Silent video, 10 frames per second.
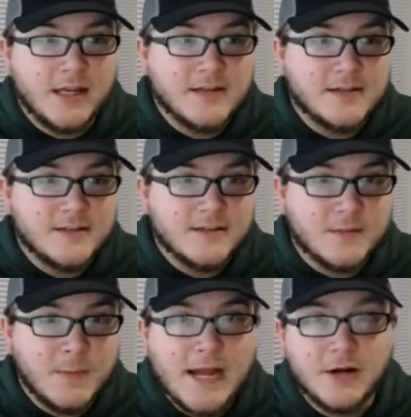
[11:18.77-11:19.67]
is
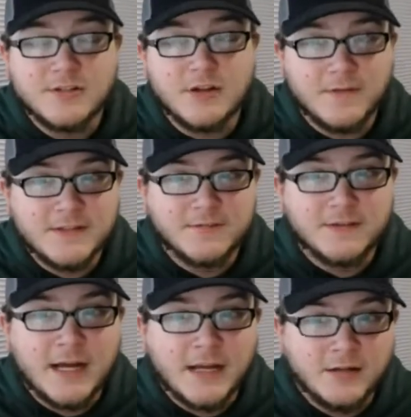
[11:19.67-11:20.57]
the Packers offensive
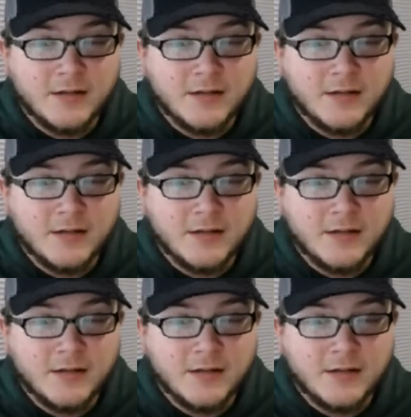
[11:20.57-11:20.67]
line